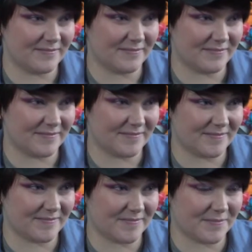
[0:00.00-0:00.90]

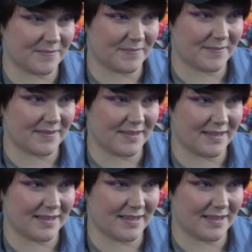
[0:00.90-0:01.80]

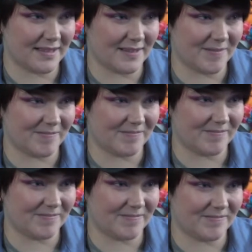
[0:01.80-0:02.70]

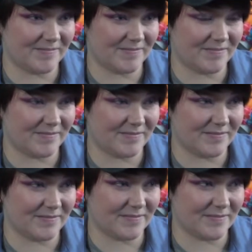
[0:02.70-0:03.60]

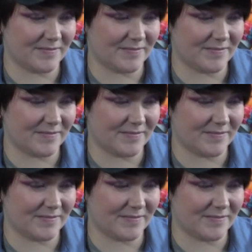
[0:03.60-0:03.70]
This person isn't speaking.